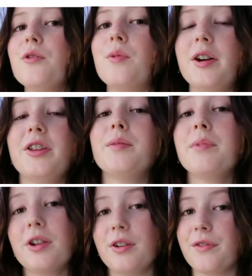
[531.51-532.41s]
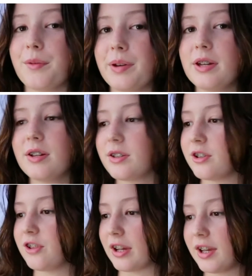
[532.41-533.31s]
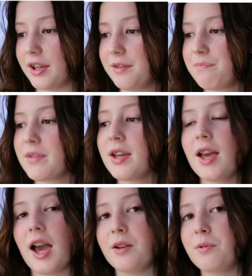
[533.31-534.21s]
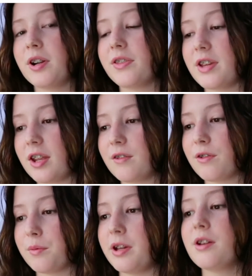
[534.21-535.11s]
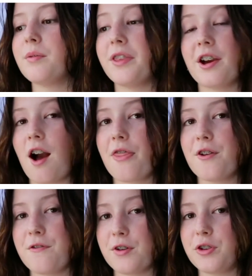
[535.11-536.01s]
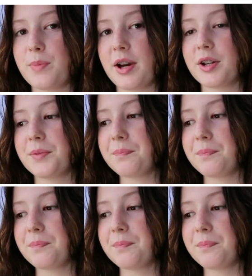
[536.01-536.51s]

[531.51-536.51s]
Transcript: one in the middle of the week to check in, and one at the end of the week when they got their phones back.